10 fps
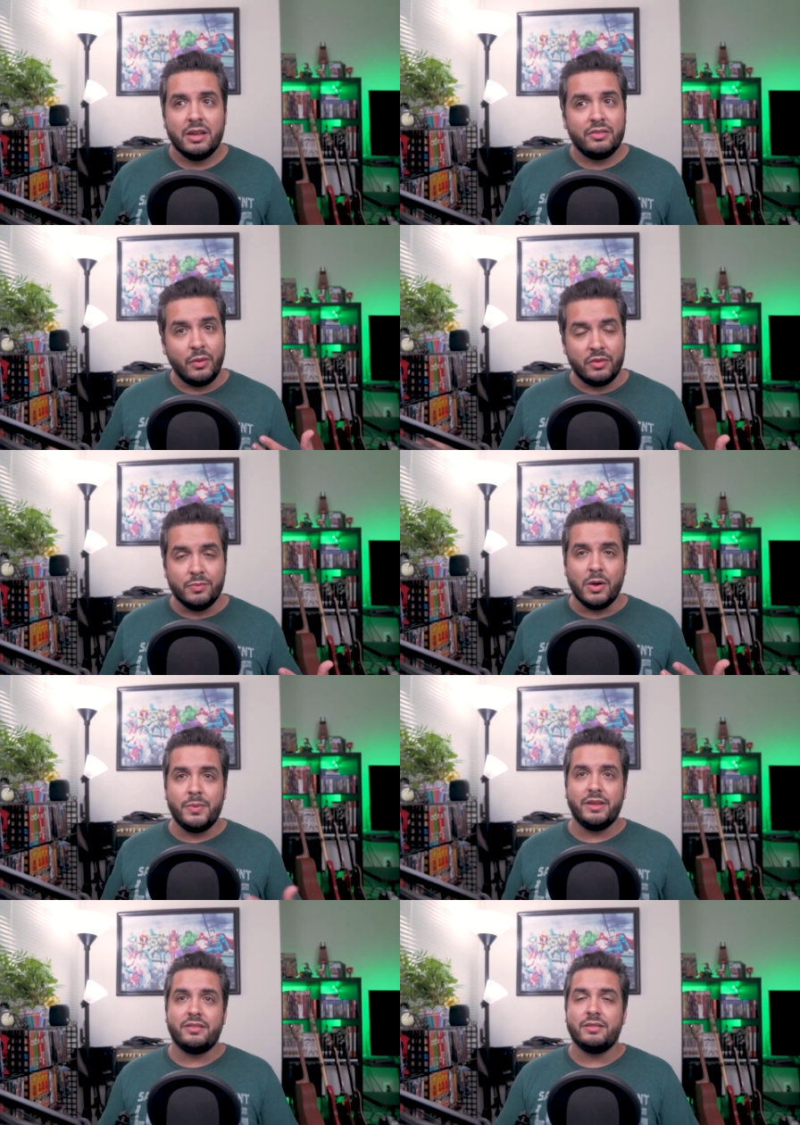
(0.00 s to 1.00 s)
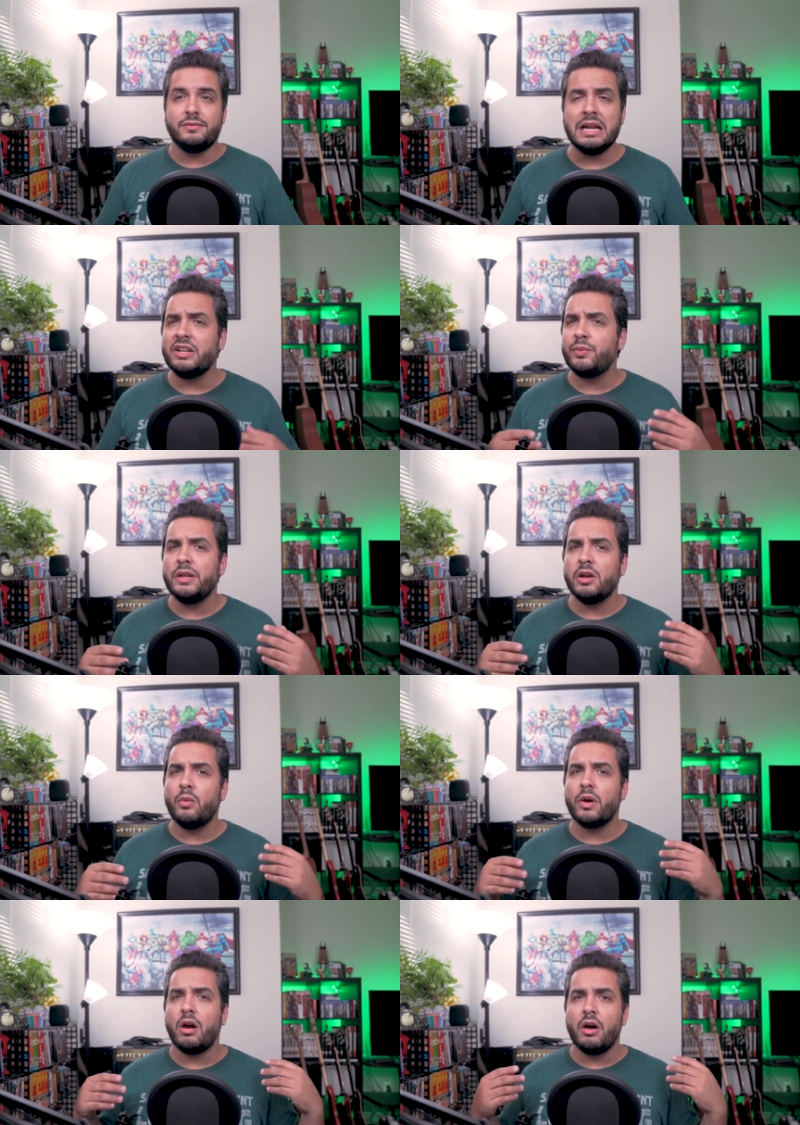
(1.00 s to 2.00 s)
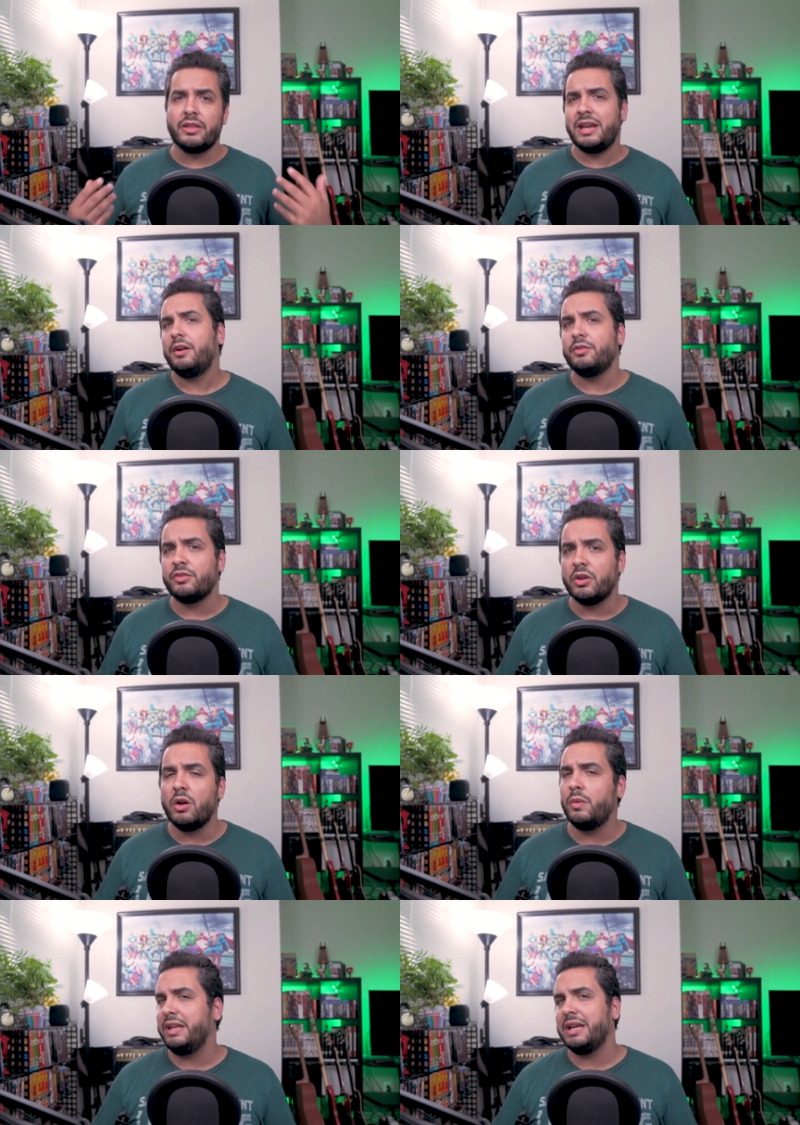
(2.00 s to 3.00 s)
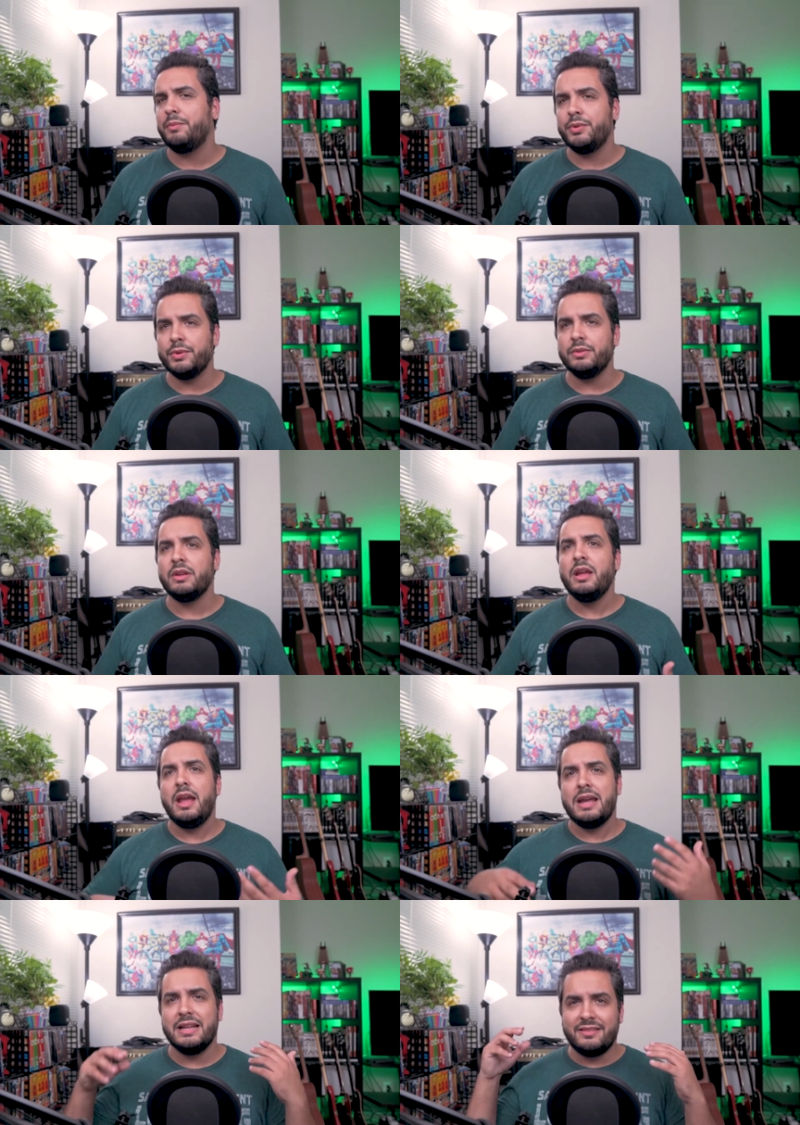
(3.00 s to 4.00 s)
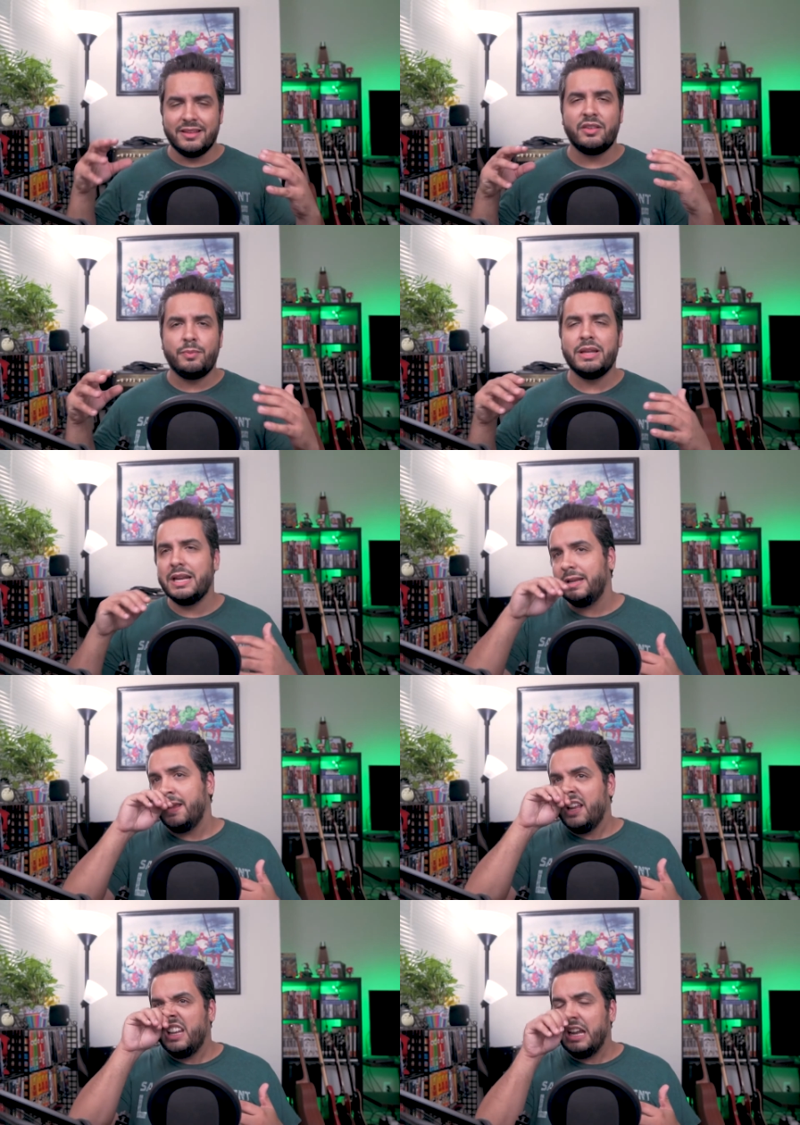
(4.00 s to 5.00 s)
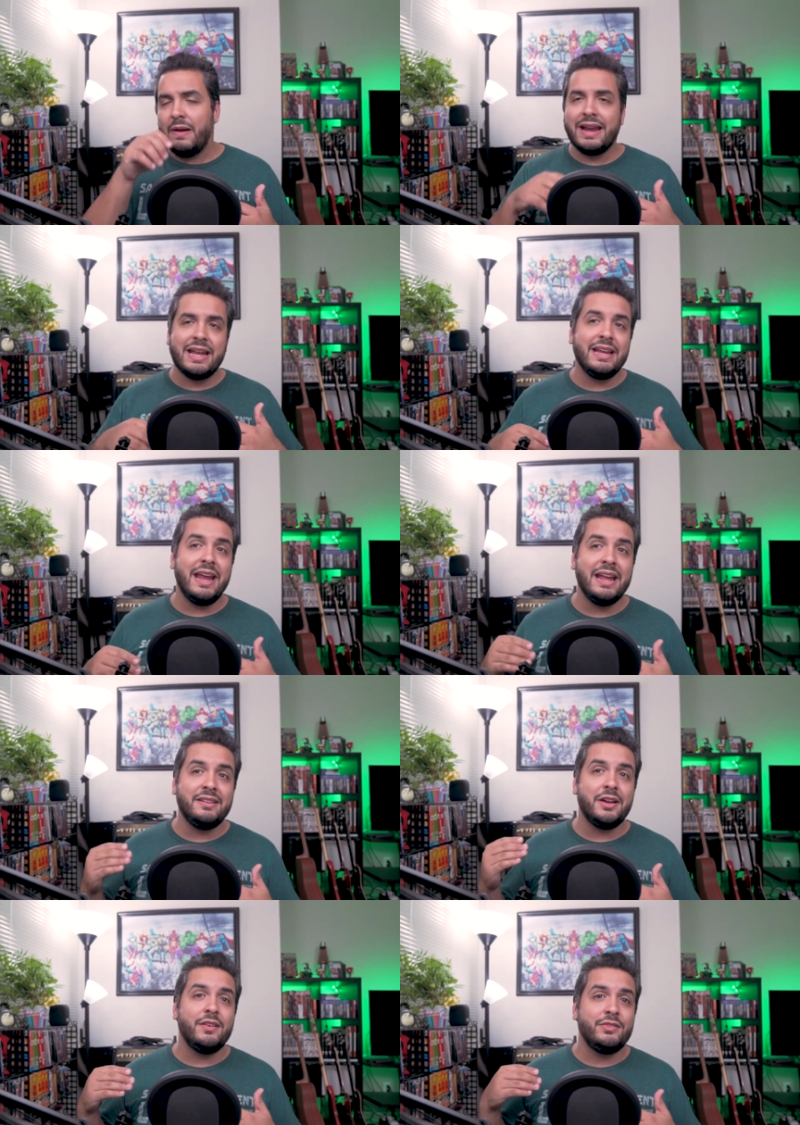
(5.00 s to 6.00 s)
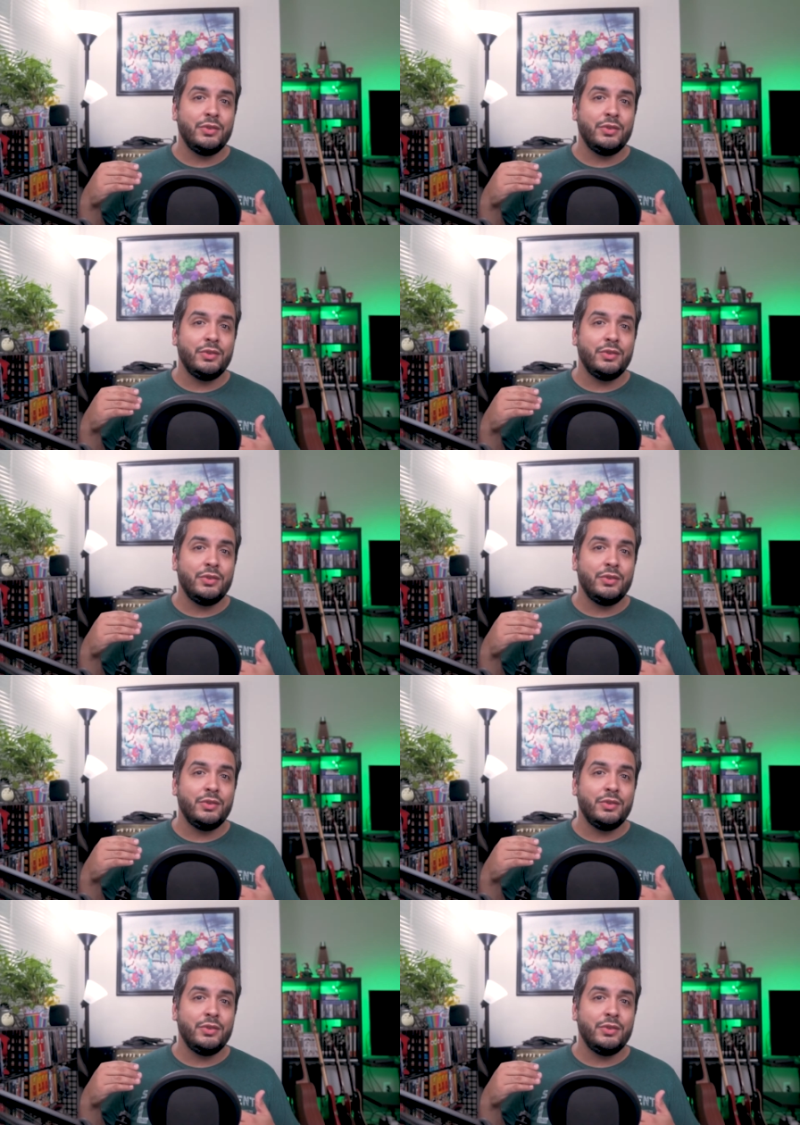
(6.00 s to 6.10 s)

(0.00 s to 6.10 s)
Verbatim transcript: So is Mobius. At least we know where all the characters go when they get pruned, and it's this planet. Now, I gotta hand it off